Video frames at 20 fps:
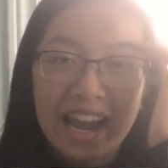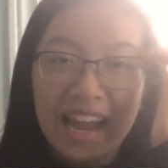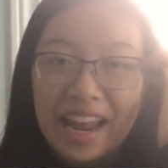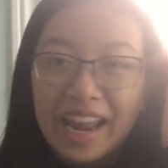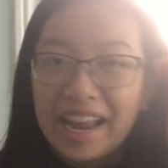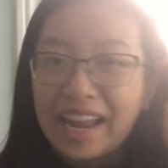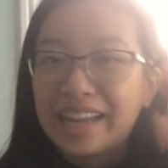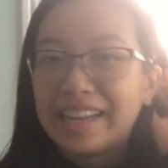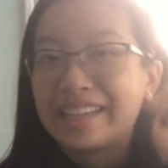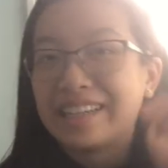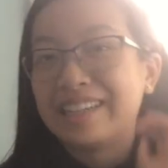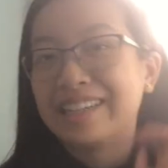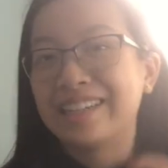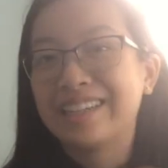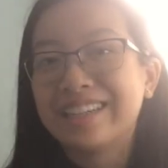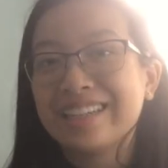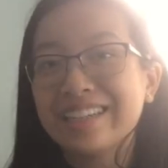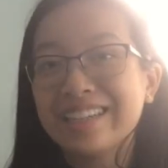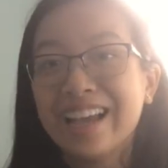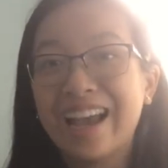
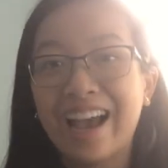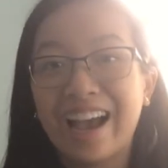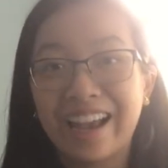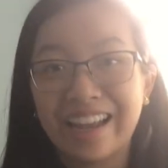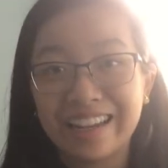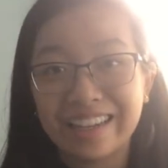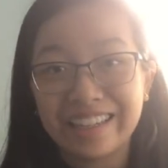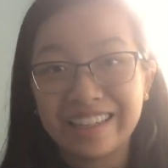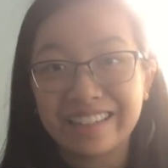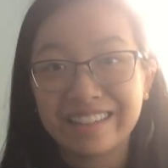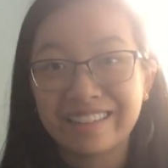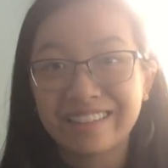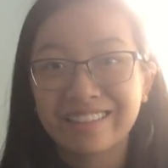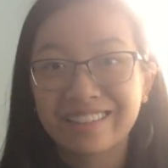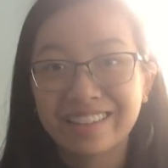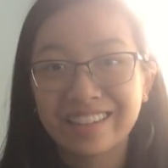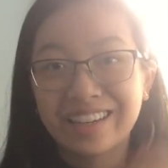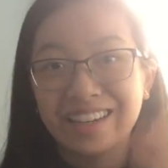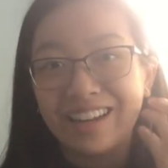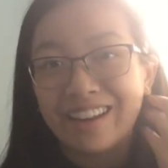and yeah, I
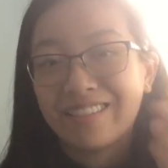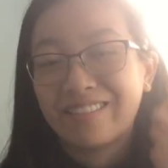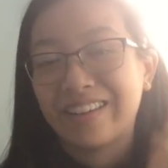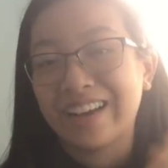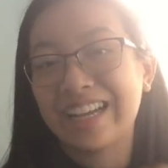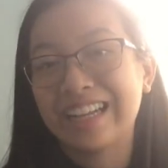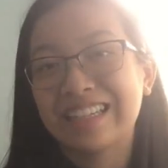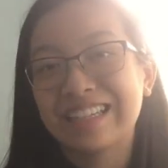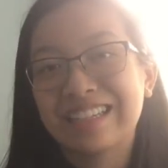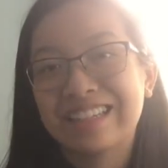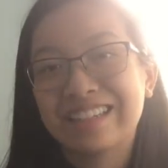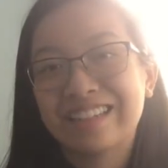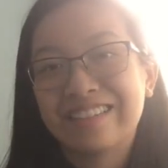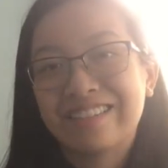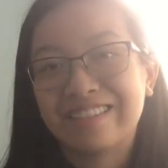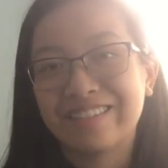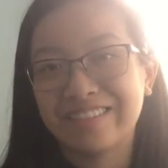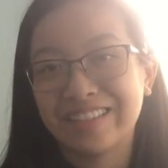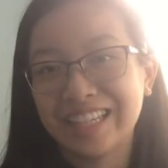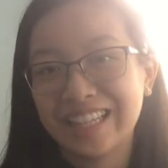couldn't wait
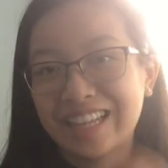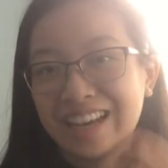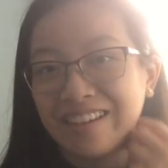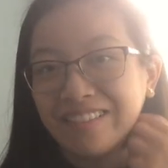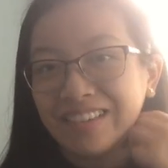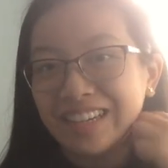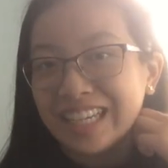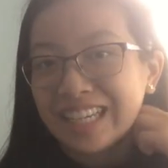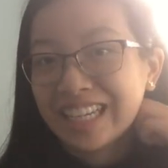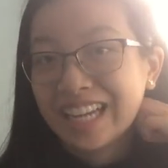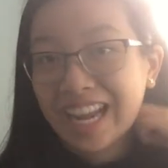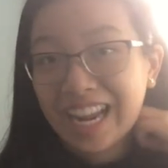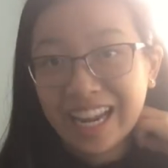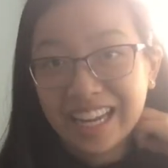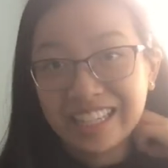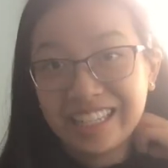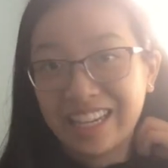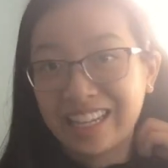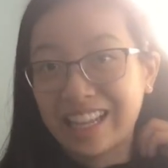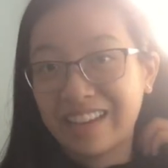to read that one,
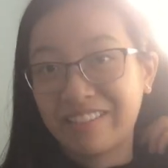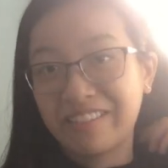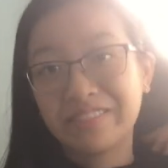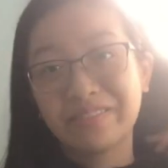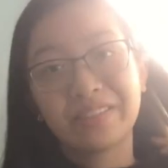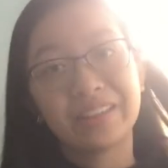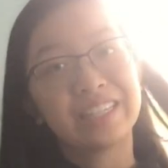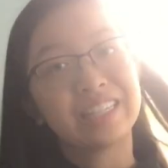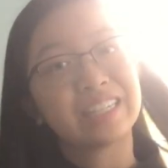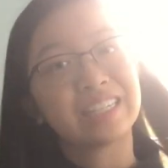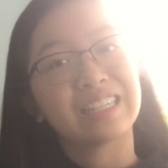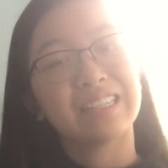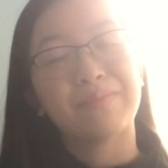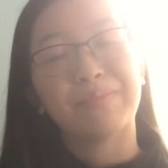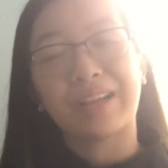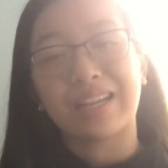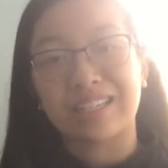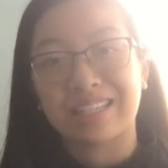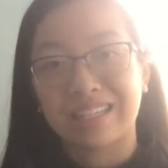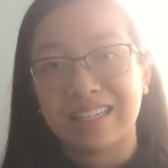and yeah, that one was
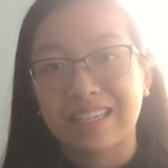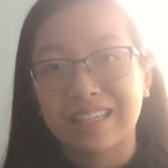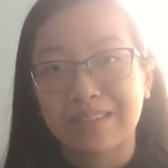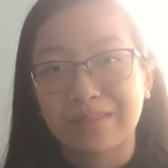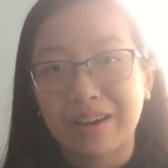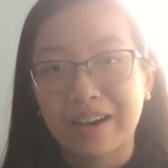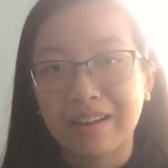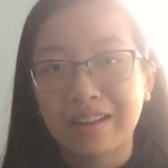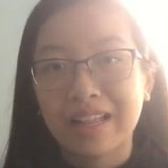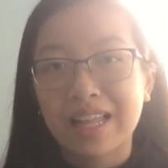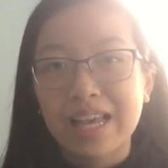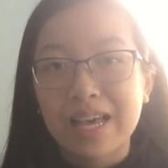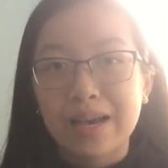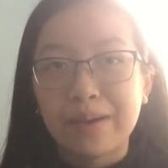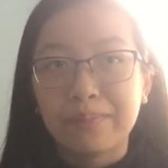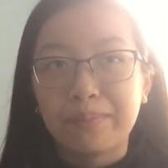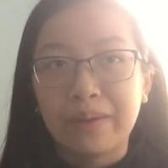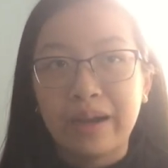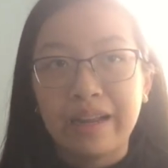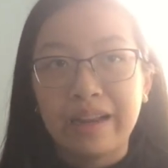amazing as well,
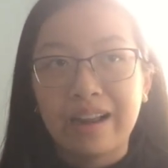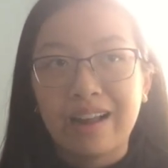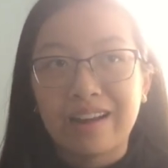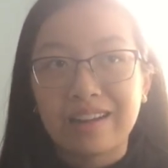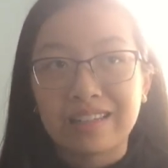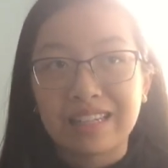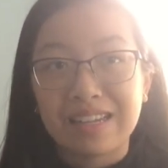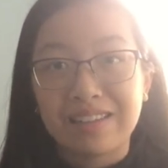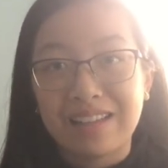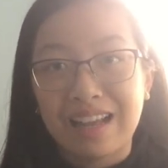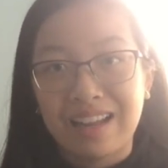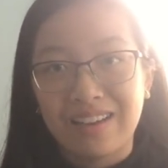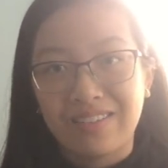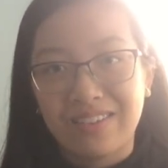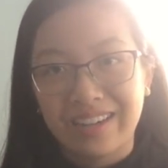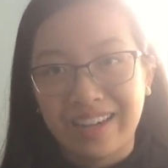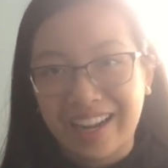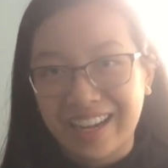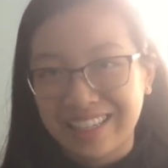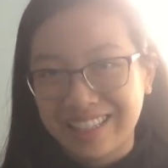but I'll save that
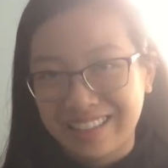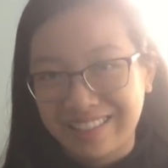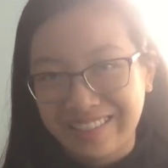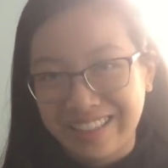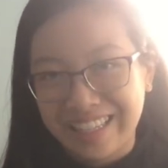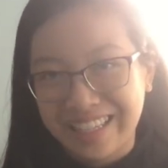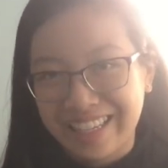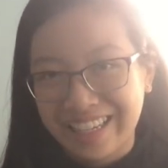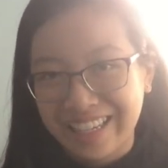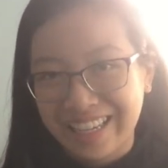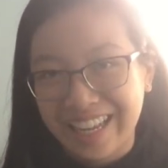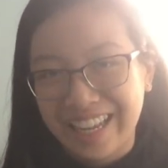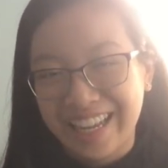for next week.